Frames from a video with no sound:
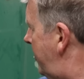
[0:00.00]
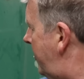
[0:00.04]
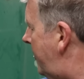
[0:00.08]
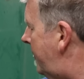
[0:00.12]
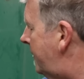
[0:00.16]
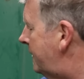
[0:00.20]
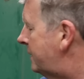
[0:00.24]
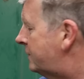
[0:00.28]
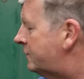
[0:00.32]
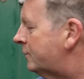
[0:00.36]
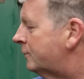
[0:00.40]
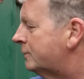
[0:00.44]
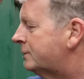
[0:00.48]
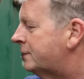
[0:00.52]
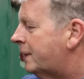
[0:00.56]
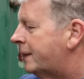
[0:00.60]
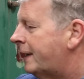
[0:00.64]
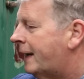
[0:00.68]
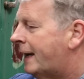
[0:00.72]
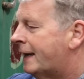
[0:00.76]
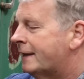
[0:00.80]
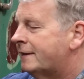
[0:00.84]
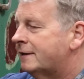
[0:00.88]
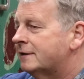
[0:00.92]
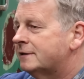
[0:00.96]
And it's also
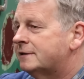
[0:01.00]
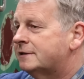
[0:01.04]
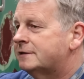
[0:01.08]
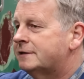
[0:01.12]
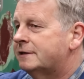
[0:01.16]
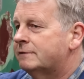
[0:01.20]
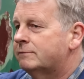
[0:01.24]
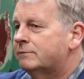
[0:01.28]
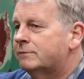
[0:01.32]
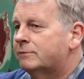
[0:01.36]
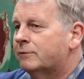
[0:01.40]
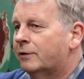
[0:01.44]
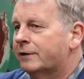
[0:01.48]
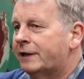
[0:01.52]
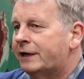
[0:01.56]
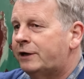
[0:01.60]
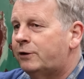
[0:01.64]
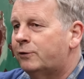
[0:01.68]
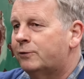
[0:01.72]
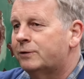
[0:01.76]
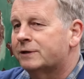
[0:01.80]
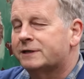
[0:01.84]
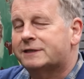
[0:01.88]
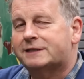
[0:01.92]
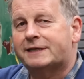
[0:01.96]
had this, what they
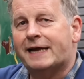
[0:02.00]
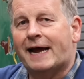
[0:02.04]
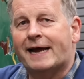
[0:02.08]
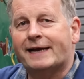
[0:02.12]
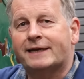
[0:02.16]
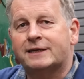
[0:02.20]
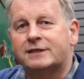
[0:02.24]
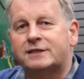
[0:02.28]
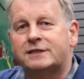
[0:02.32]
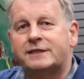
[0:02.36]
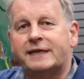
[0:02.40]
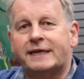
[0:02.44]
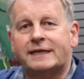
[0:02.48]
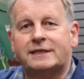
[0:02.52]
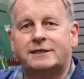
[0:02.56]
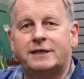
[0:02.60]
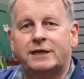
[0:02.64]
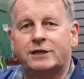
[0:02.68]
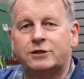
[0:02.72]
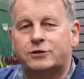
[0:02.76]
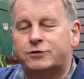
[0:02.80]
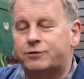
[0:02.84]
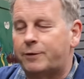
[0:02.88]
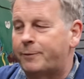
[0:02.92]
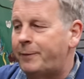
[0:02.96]
call the standard
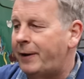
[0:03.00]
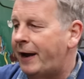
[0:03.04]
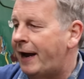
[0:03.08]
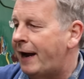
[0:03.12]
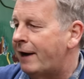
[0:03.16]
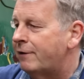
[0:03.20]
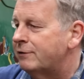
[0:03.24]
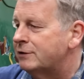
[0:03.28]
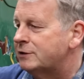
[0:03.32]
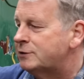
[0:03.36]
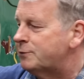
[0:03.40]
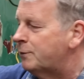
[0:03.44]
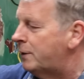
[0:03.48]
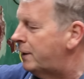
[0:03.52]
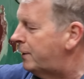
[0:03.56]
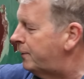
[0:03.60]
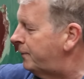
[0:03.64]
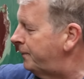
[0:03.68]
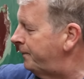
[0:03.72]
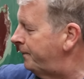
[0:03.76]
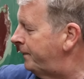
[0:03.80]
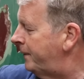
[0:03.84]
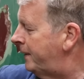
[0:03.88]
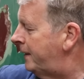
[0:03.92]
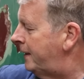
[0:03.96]
6-inch repair as well,
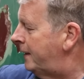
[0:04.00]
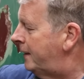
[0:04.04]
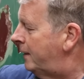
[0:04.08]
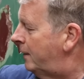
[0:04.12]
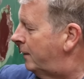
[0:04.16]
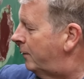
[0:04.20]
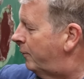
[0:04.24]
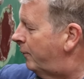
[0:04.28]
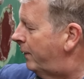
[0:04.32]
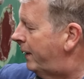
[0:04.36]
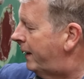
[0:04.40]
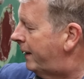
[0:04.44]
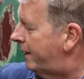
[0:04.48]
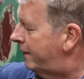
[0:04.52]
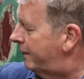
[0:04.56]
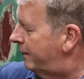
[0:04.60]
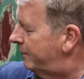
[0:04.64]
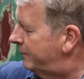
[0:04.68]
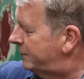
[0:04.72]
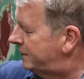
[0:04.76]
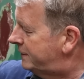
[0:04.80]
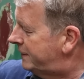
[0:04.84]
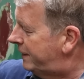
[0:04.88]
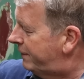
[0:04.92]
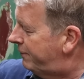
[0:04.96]
where the
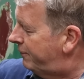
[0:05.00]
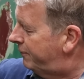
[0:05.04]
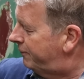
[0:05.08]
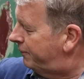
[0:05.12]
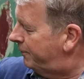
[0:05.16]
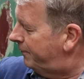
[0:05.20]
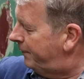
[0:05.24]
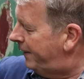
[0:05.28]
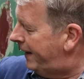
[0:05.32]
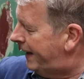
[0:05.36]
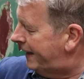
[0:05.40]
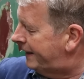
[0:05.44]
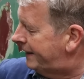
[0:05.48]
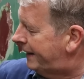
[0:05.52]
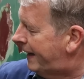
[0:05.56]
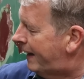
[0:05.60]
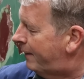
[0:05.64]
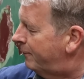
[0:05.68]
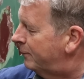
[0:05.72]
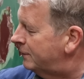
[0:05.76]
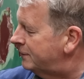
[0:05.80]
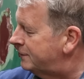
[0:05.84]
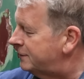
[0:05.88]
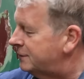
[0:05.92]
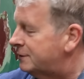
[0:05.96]
material from there
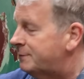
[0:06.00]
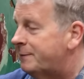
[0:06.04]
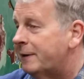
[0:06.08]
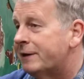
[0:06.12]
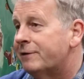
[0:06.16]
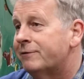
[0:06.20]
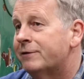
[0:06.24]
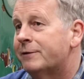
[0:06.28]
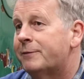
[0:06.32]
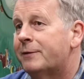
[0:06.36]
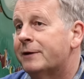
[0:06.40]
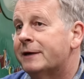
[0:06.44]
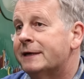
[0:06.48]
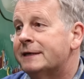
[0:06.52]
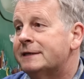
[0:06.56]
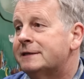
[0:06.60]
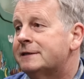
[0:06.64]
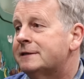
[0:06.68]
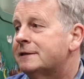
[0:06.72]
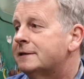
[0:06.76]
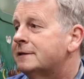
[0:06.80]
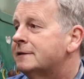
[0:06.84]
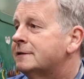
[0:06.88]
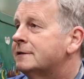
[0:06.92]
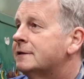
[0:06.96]
downwards has been
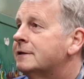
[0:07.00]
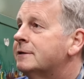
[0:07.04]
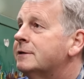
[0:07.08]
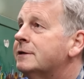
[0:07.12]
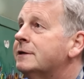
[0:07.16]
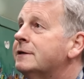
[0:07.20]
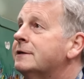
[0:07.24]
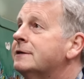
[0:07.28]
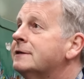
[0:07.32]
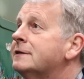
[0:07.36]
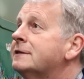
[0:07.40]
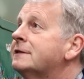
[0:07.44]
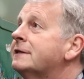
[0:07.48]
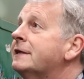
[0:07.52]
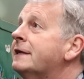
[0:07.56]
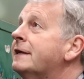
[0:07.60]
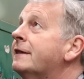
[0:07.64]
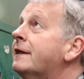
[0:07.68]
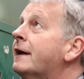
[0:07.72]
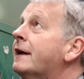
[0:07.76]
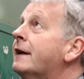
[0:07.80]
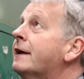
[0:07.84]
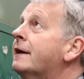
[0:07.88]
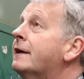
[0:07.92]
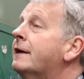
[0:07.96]
replaced. So you can see
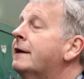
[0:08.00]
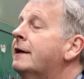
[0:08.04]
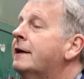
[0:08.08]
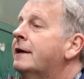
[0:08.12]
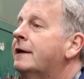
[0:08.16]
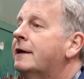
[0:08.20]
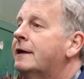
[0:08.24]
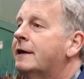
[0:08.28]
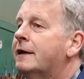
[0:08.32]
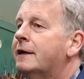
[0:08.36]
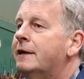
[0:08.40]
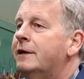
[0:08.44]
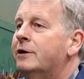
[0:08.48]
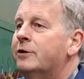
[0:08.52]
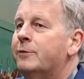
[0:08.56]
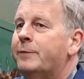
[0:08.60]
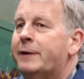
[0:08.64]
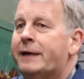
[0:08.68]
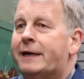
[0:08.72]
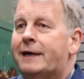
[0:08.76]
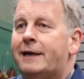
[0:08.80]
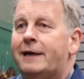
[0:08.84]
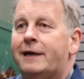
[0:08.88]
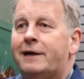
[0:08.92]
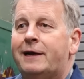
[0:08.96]
that a little
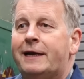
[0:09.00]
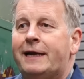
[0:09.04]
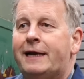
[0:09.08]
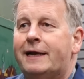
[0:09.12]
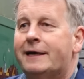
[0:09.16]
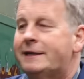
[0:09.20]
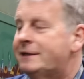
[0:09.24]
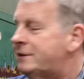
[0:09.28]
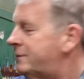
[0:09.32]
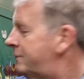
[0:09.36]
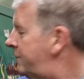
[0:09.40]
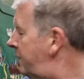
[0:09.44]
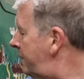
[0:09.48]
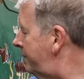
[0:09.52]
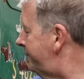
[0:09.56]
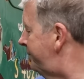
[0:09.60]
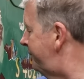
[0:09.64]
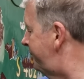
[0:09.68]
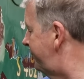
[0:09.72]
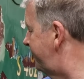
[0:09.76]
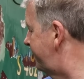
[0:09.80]
bit clearly later on.